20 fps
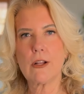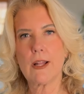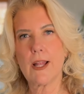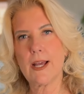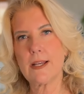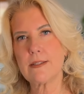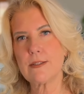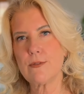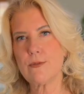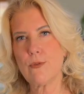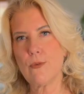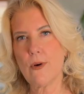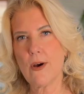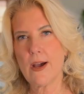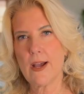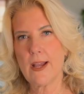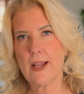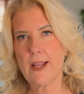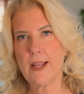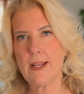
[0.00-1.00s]
glass of
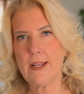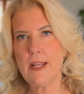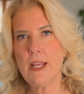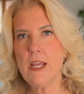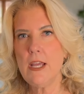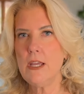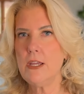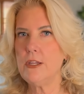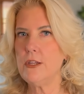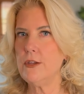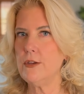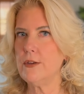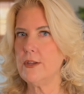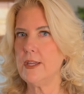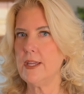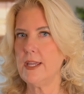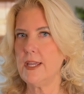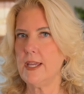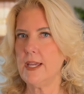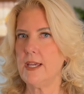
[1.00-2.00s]
wine, you
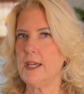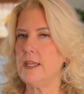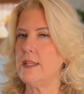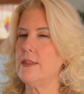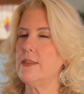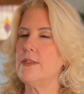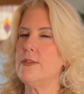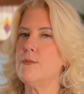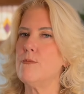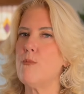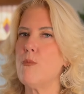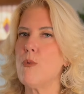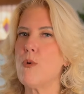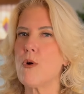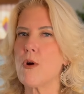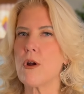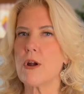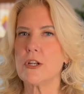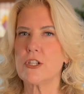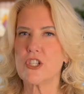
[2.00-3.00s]
can get
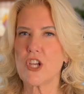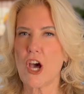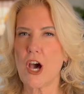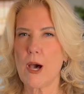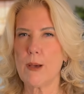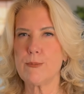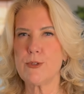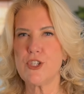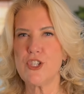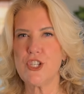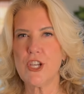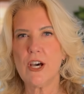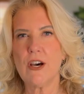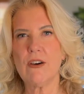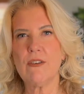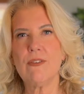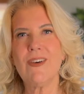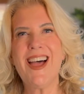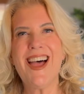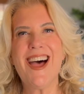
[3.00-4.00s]
more top
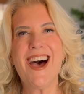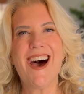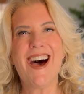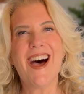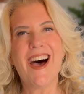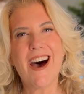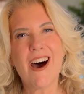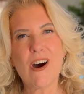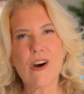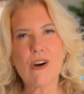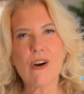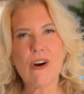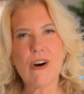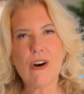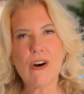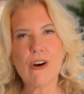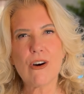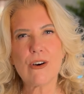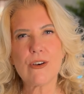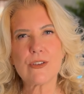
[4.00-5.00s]
shelf
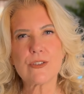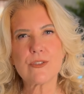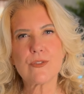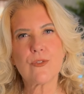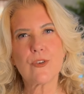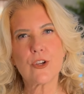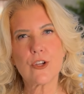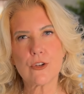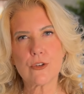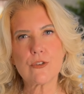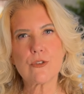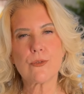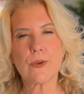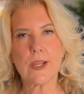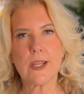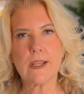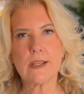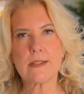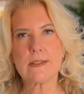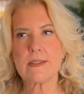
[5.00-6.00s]
alcohols for your
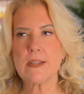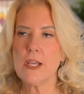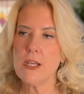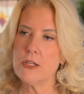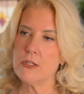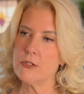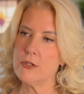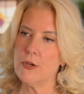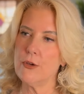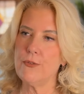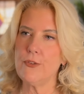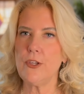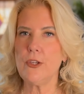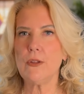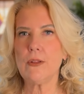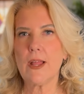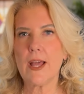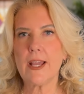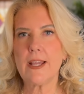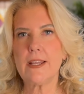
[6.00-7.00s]
drinks. So if
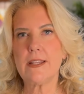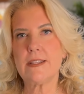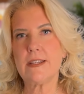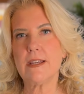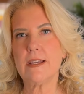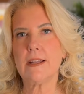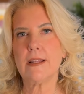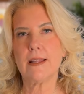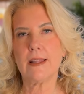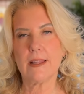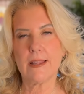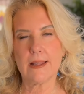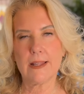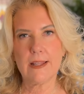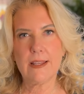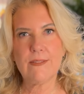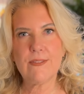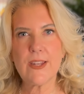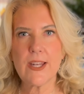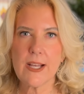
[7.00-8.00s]
you like to
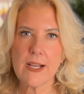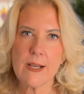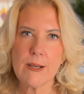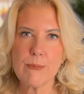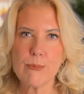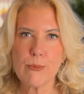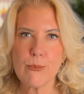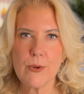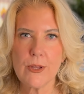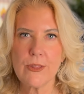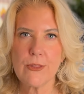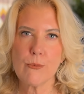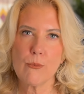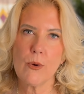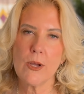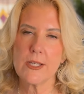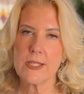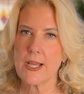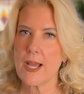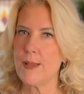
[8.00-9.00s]
live it up with
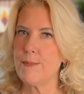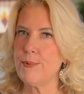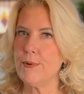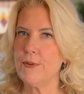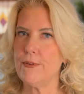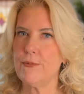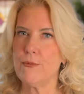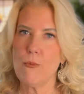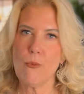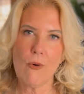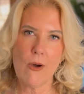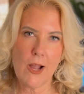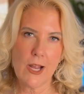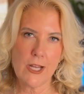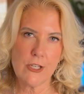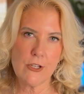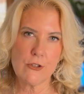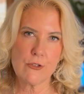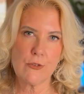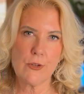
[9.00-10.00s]
what type of
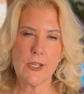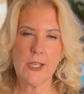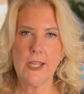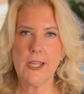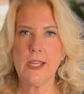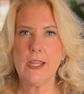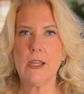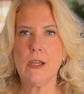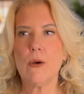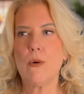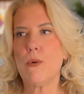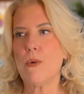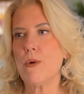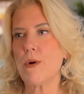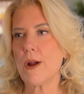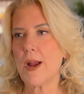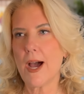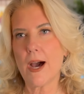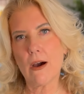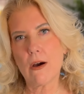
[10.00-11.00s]
wine you're drinking
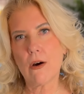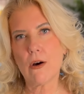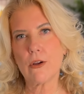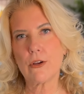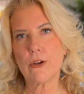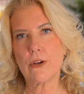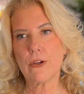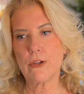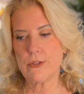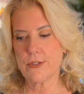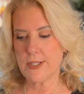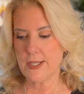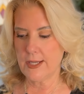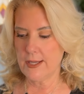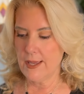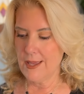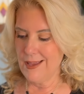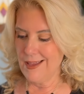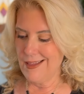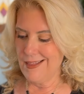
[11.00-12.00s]
or alcohol you're using,
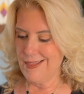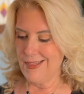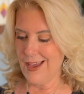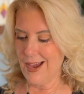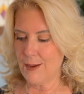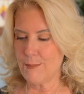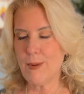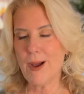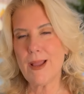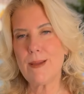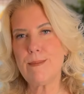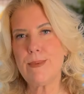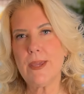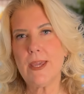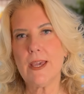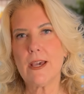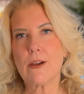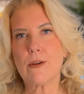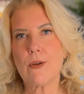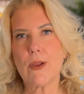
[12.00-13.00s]
that might
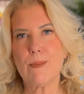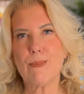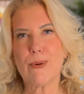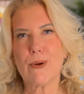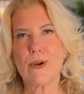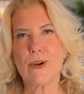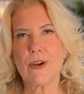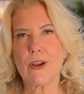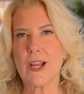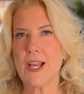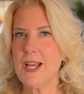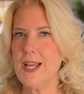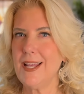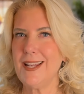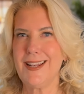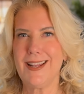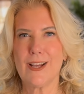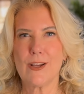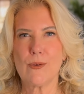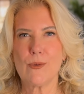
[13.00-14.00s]
be a great perk.
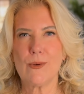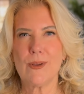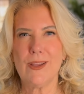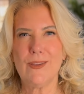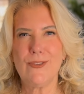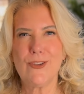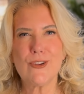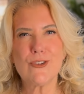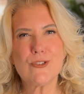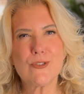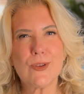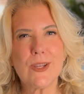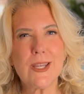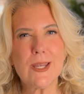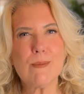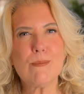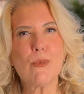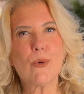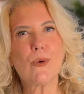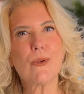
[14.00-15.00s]
Now, if you're
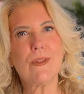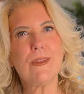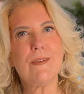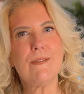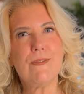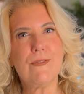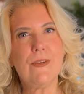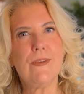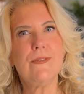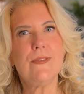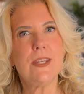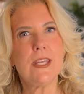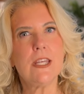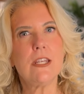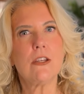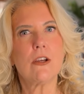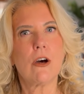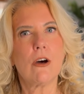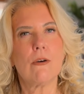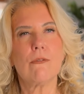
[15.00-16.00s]
drinking more than
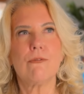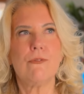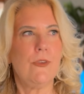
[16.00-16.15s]
$15